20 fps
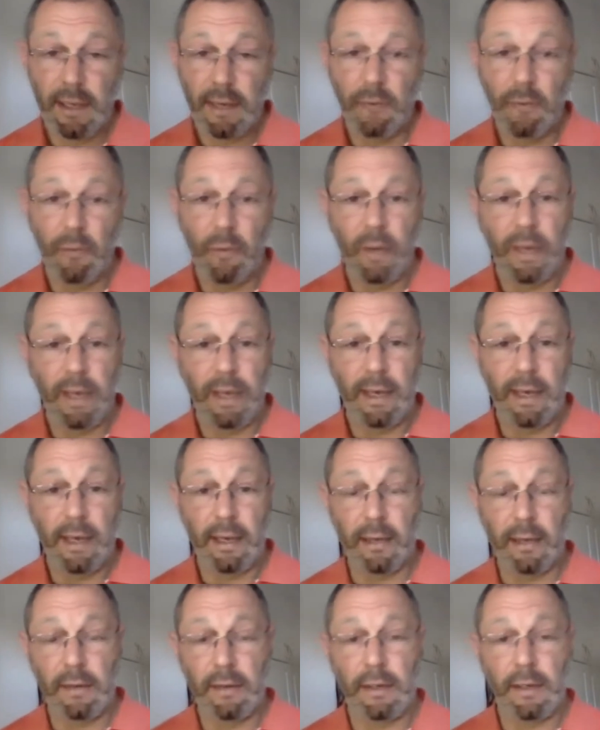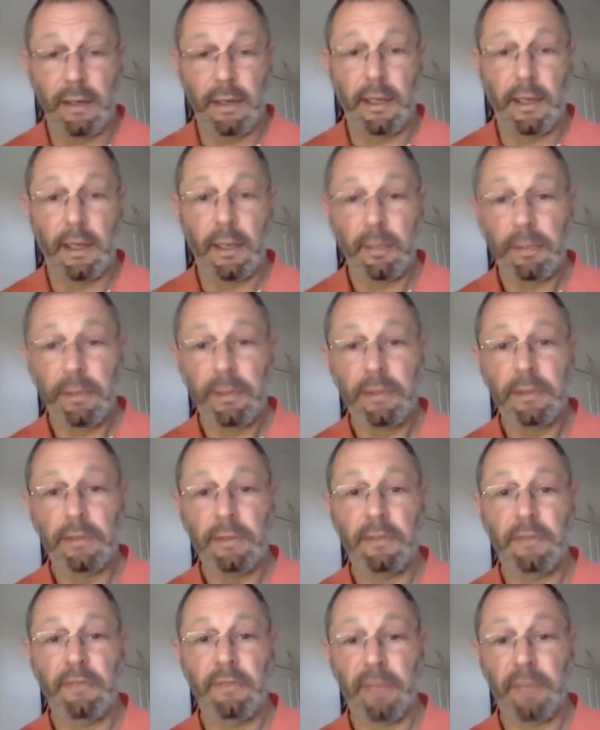where I go in and help
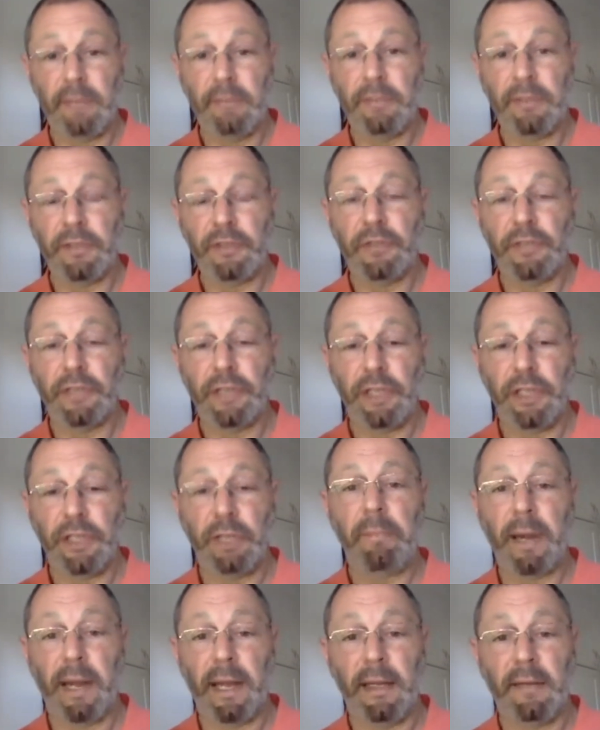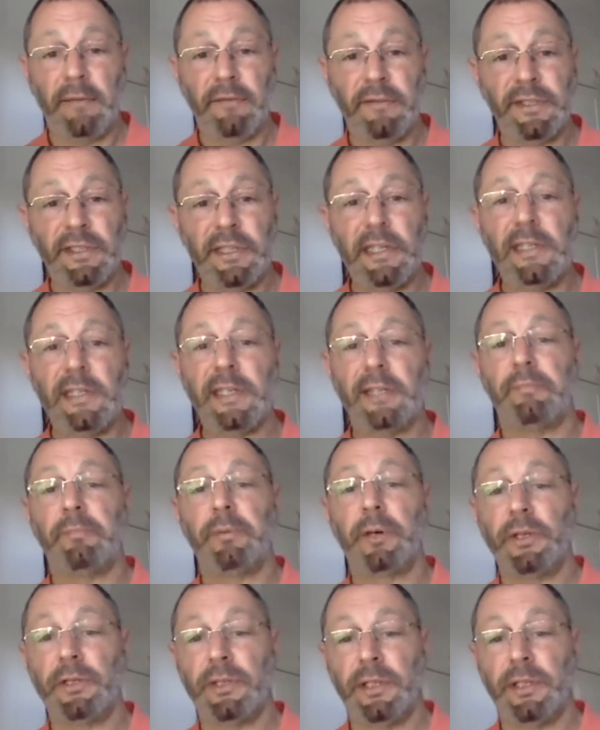develop the strategic plan. I facilitate a
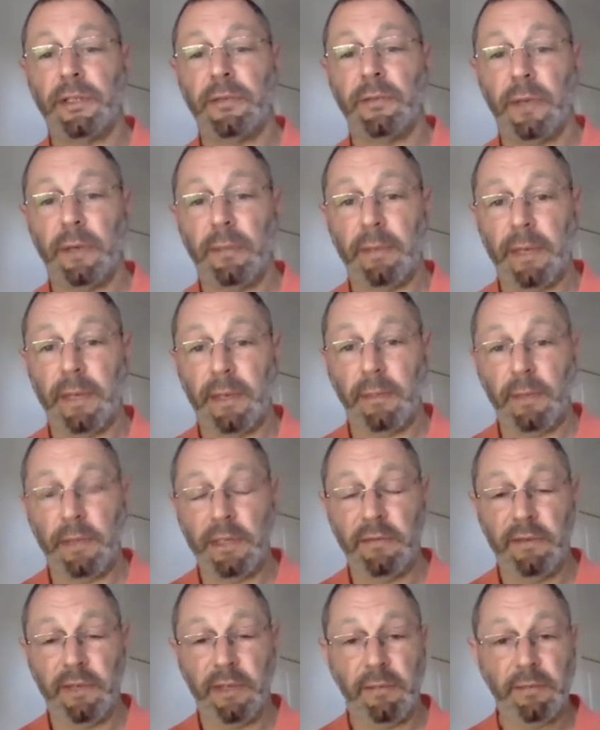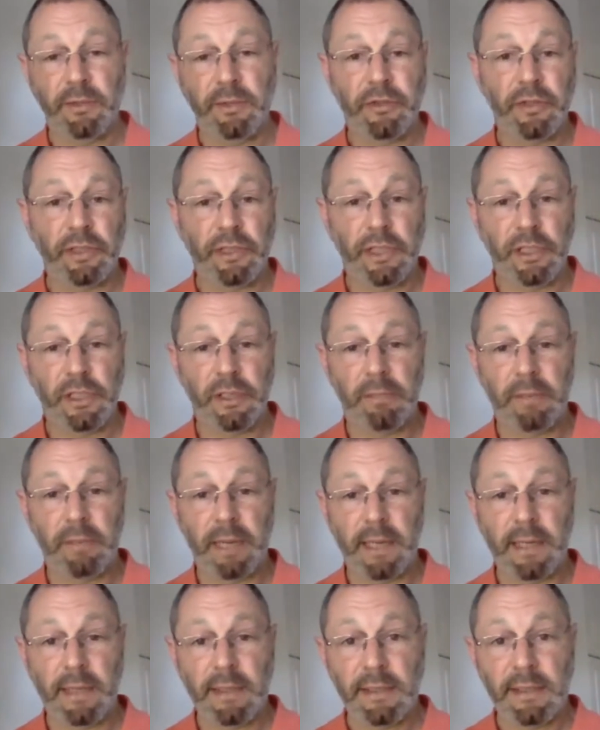process whereby we develop strategic
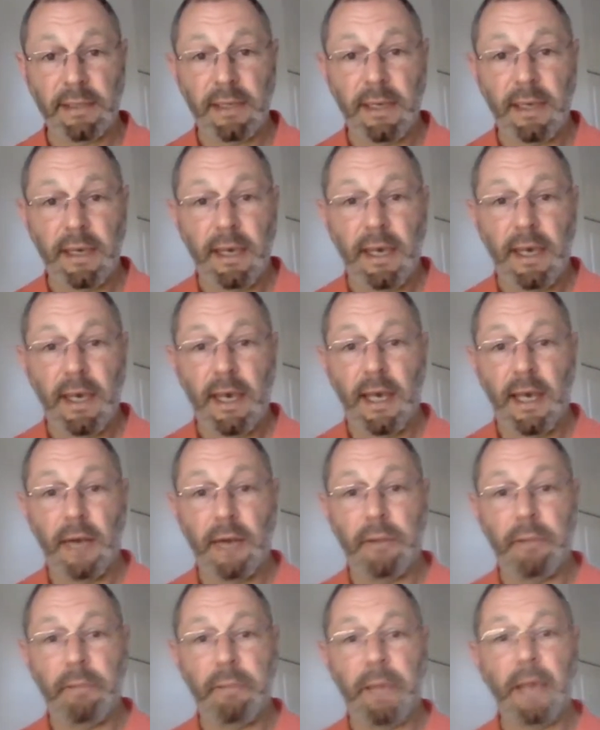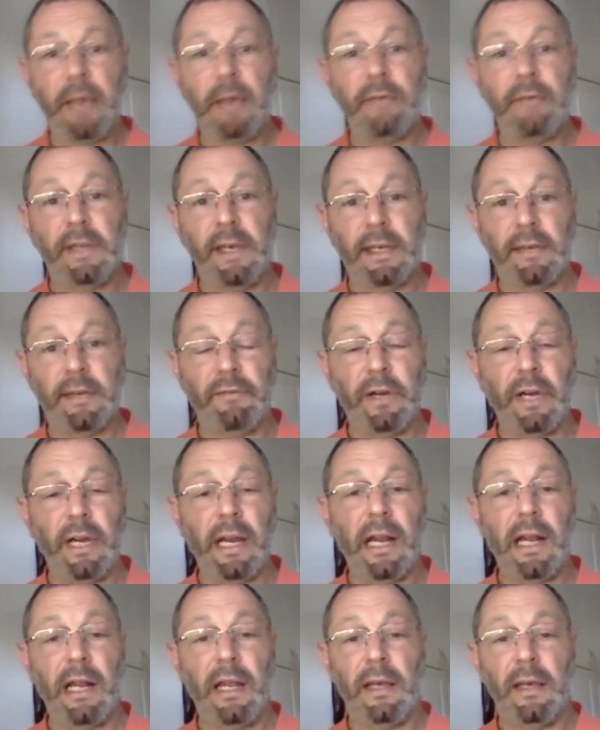plans. And on the back of that, a very
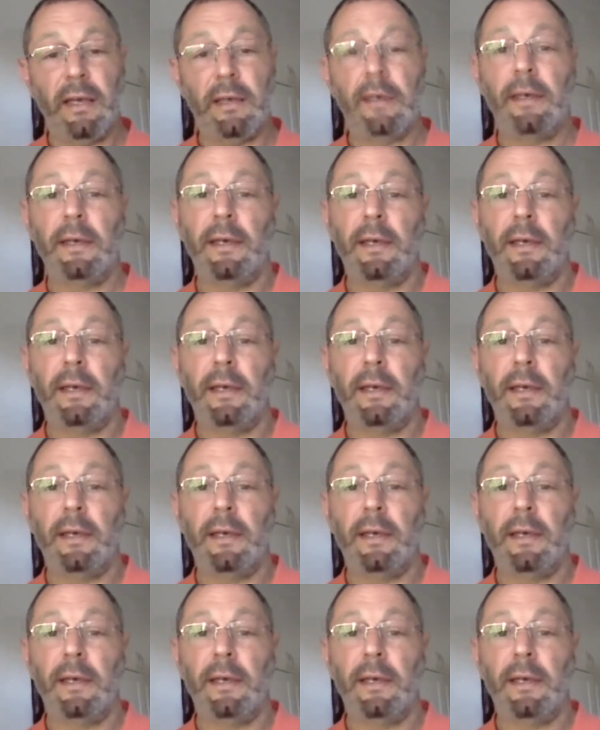clear